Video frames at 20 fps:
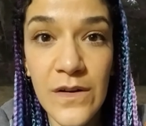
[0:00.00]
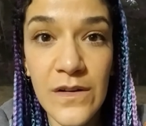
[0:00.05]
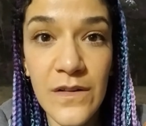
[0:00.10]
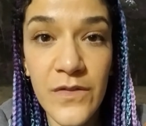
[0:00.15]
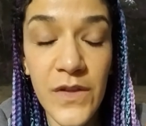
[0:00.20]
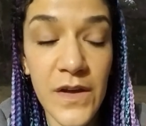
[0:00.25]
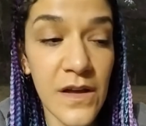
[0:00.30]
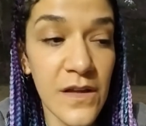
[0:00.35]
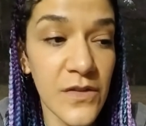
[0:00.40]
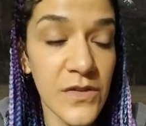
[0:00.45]

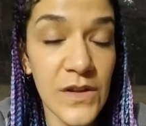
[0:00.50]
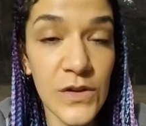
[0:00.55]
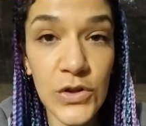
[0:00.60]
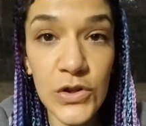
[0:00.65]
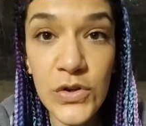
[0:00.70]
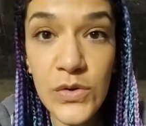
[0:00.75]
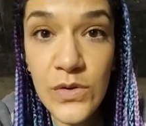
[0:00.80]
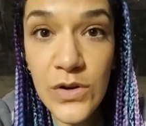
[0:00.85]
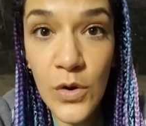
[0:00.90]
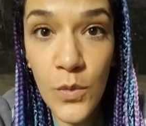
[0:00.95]
The
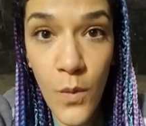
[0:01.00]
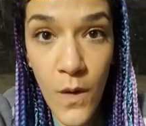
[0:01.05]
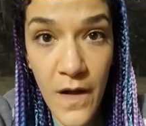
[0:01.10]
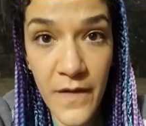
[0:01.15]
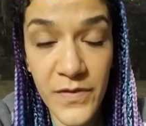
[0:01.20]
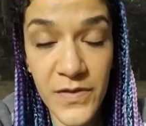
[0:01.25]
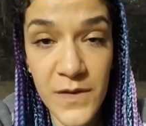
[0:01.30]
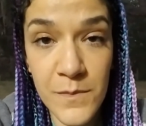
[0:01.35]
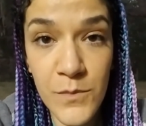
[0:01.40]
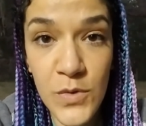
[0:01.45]
Luna
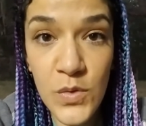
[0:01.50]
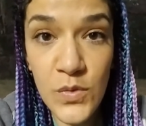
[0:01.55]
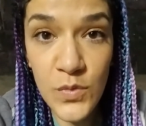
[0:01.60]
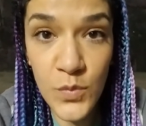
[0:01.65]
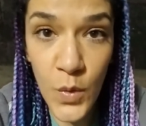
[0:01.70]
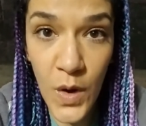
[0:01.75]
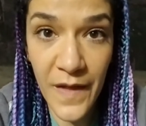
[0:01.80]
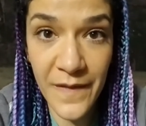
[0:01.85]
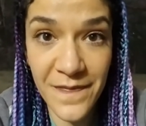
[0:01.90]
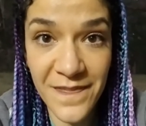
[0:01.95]
one, the moon
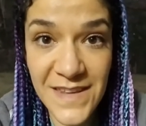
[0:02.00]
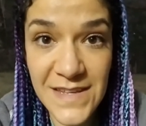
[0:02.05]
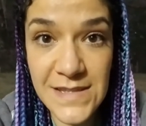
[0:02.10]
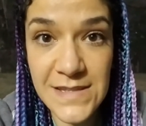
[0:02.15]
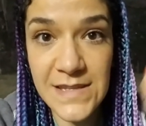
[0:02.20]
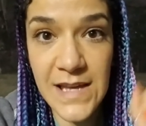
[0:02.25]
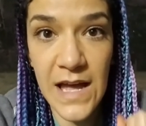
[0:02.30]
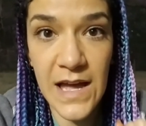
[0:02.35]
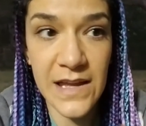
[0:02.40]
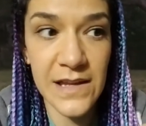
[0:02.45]
one, this
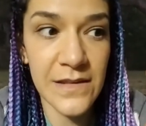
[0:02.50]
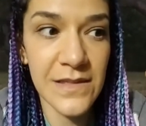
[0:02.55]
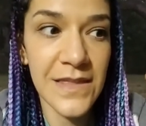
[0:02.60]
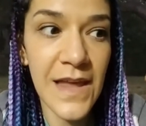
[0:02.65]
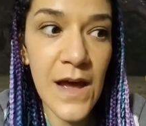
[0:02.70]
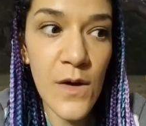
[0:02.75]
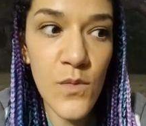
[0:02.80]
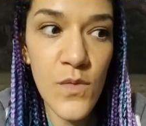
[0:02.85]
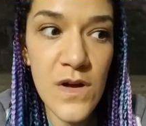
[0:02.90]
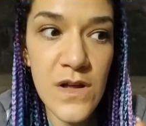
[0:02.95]
side, that
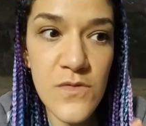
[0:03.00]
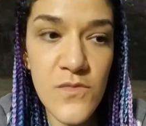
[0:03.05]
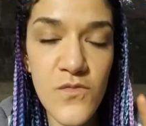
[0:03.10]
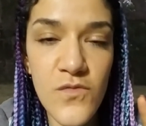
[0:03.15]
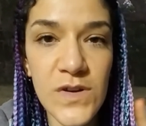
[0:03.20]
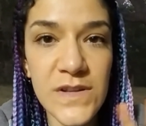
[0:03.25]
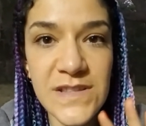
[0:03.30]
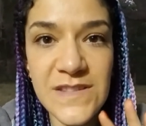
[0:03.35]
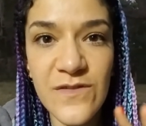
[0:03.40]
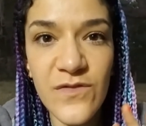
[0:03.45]
one was